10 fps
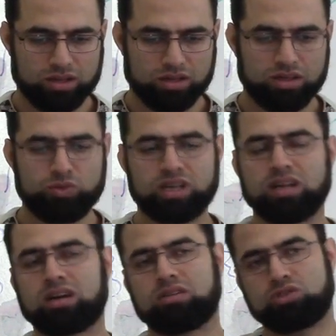Then we're
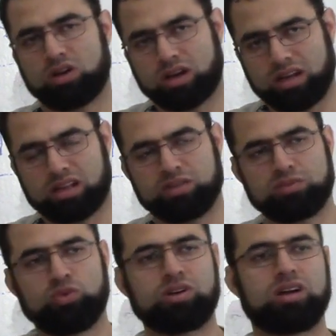going to talk a little bit
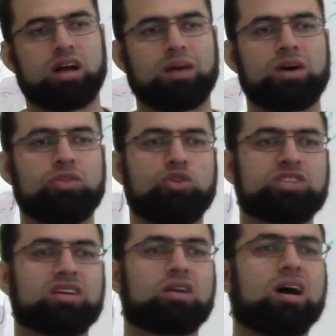more about those
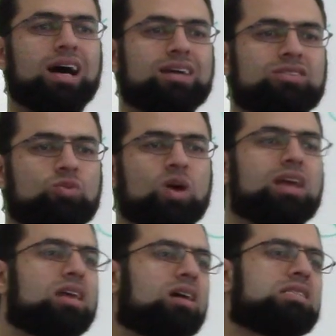qira'at, why
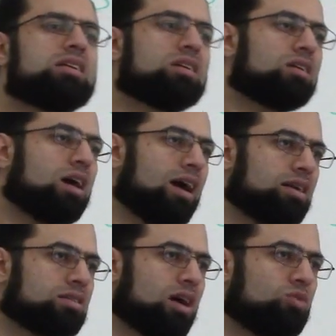they are 10
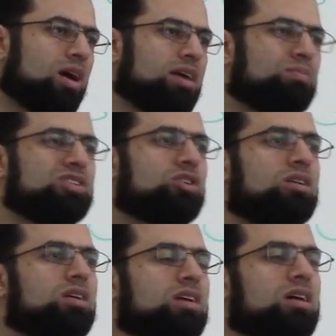qira'at, and why
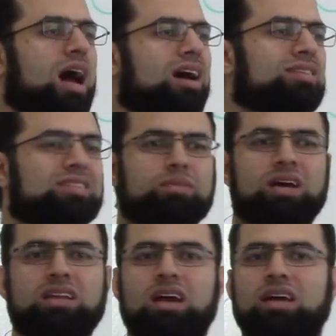particularly Asim
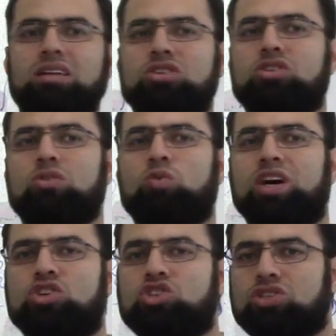and, and
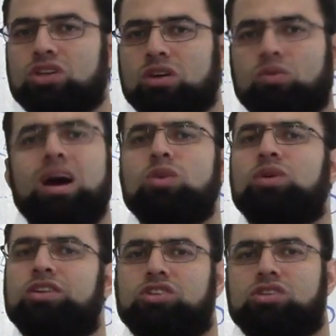Warsh. Why
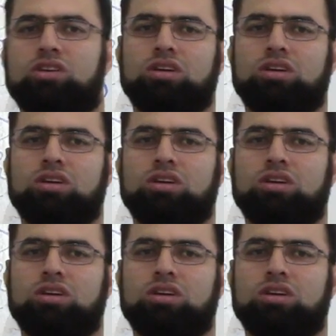Warsh?